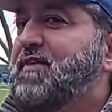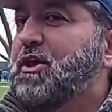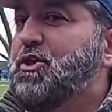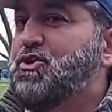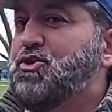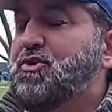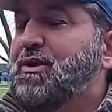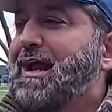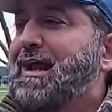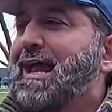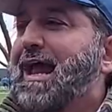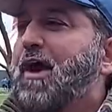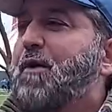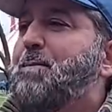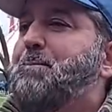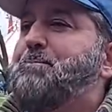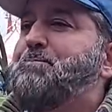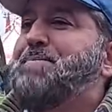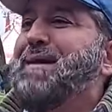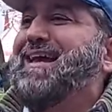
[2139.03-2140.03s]
that you should allow
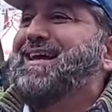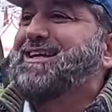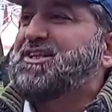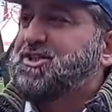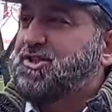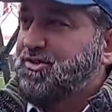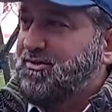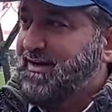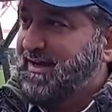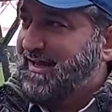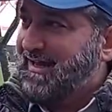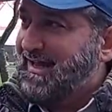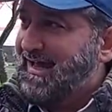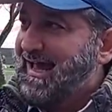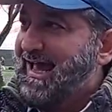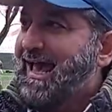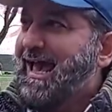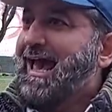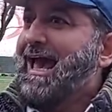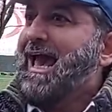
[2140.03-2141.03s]
bigotry,
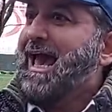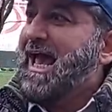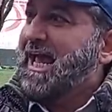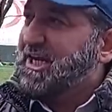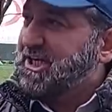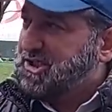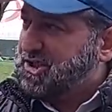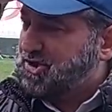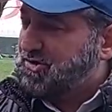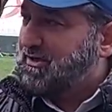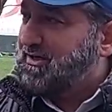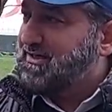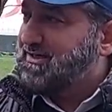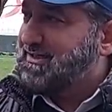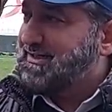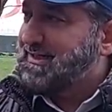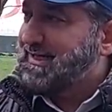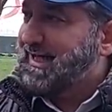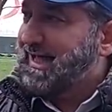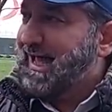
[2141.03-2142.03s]
hatred,
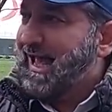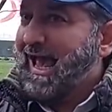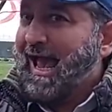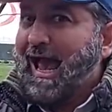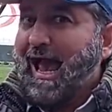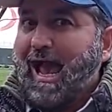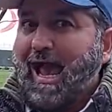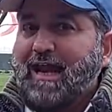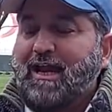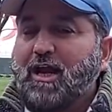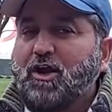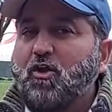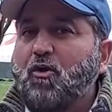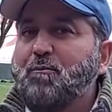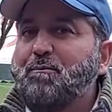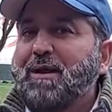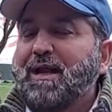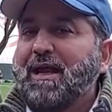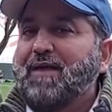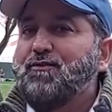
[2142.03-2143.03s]
and I
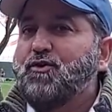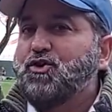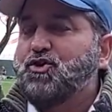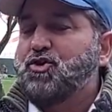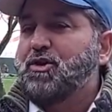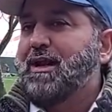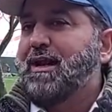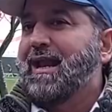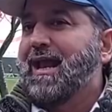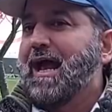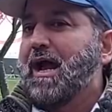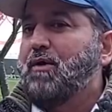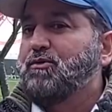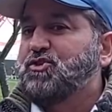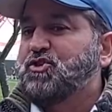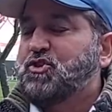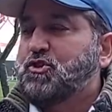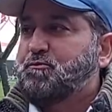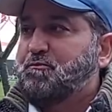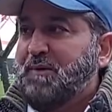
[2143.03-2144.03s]
don't believe you should allow
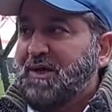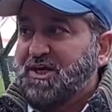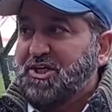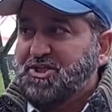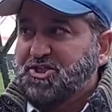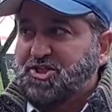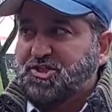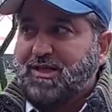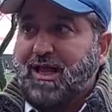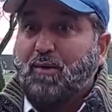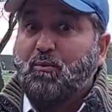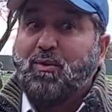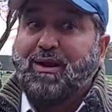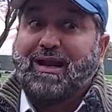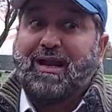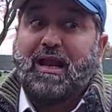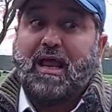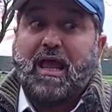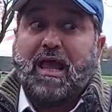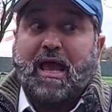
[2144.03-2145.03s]
speech that
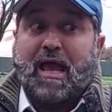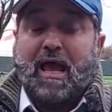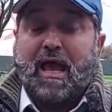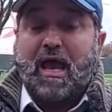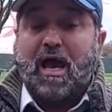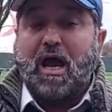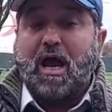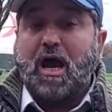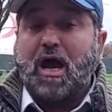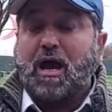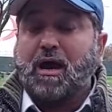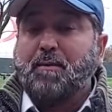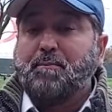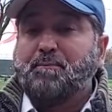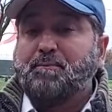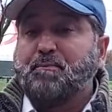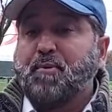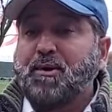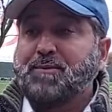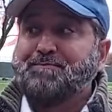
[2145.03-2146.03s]
will
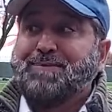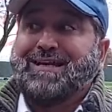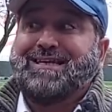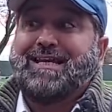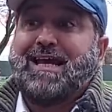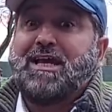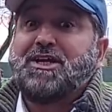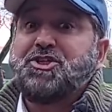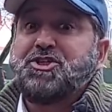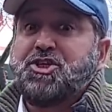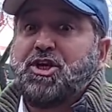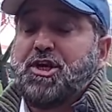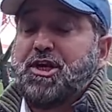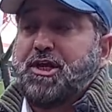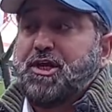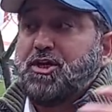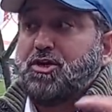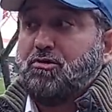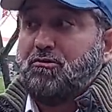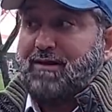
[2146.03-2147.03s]
potentially
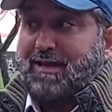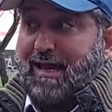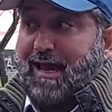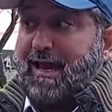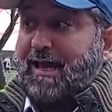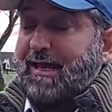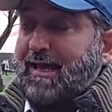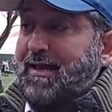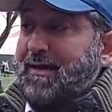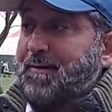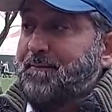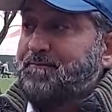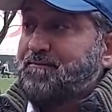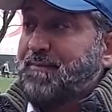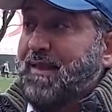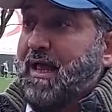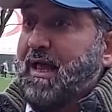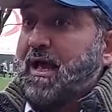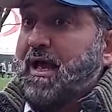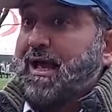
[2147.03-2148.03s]
create
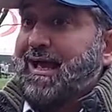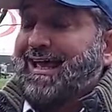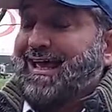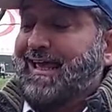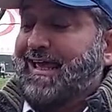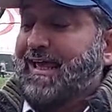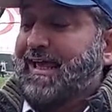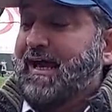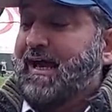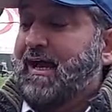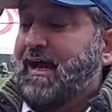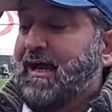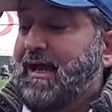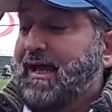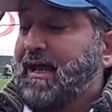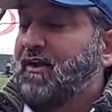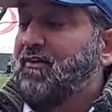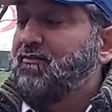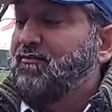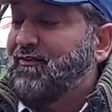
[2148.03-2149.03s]

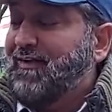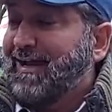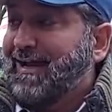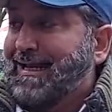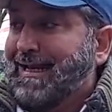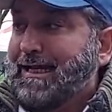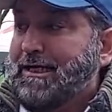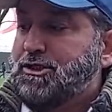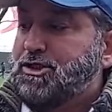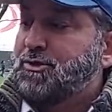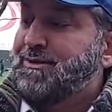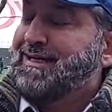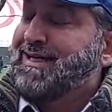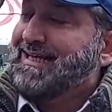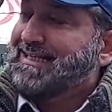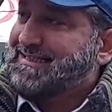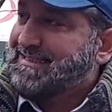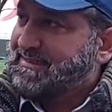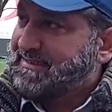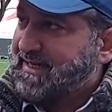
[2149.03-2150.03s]
ill feeling to an
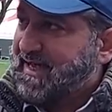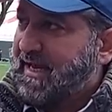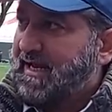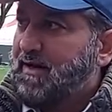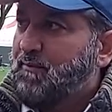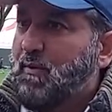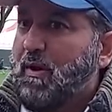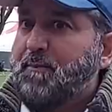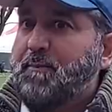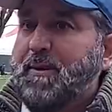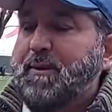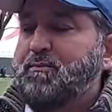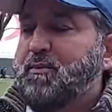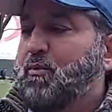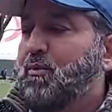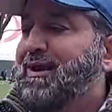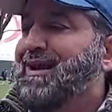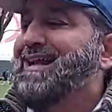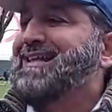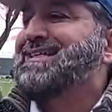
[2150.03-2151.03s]
extent where people
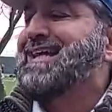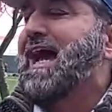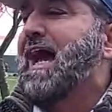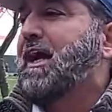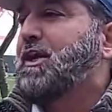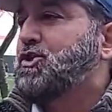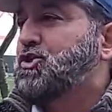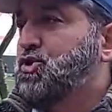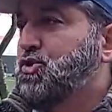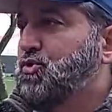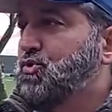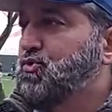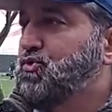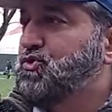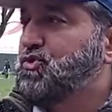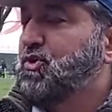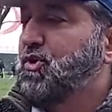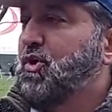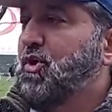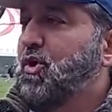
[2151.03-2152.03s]
will attack
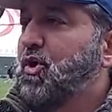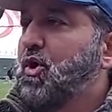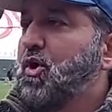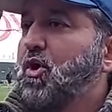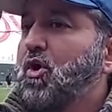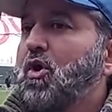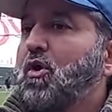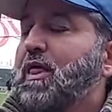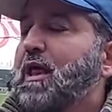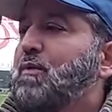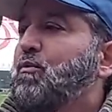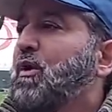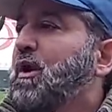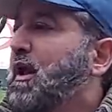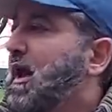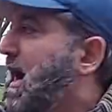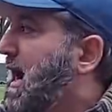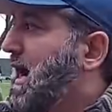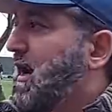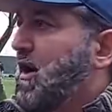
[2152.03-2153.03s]
Jews or they'll want. I